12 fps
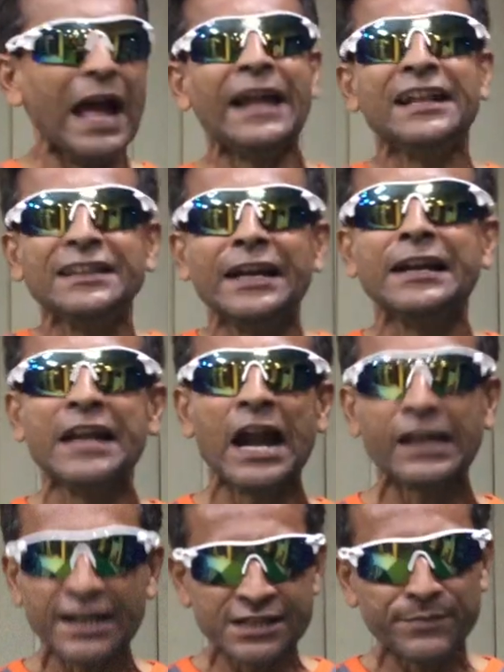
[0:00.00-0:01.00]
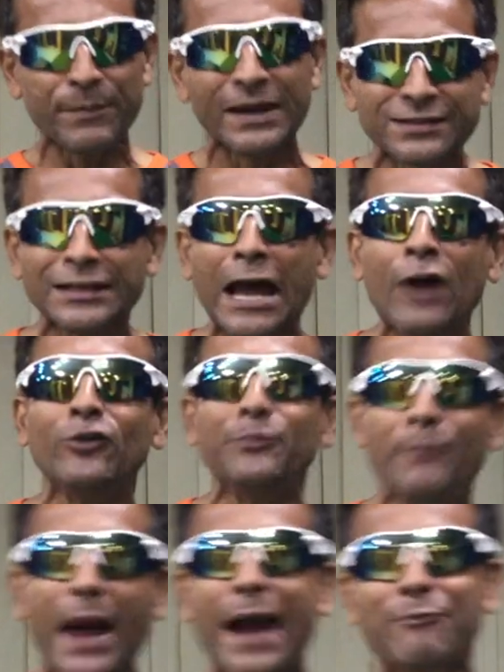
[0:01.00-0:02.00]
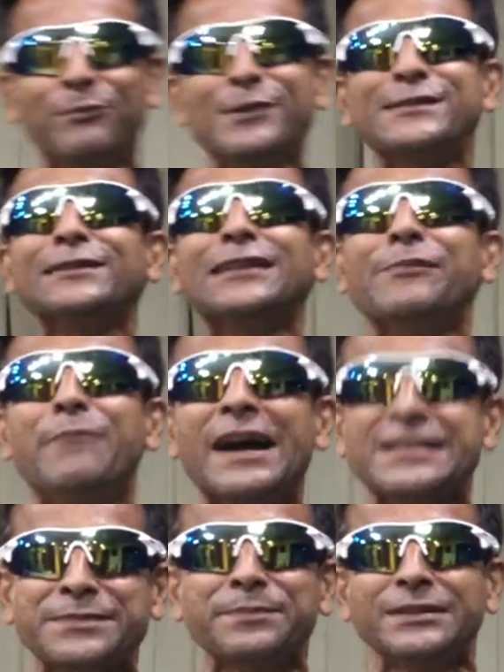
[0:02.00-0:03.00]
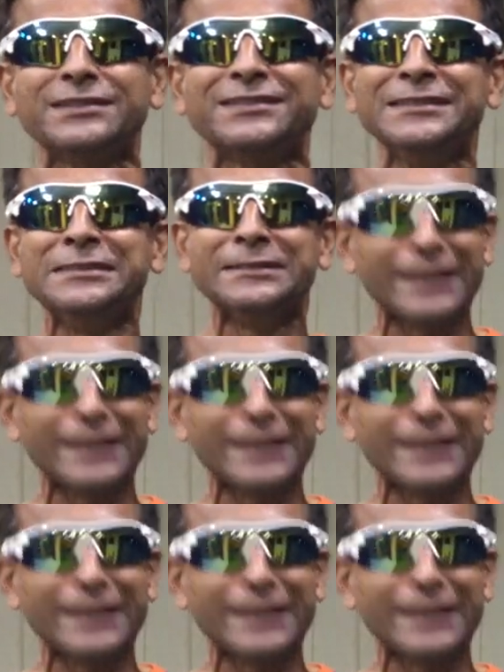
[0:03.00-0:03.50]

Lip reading: And in the net especially, I would bamboozle the batsman.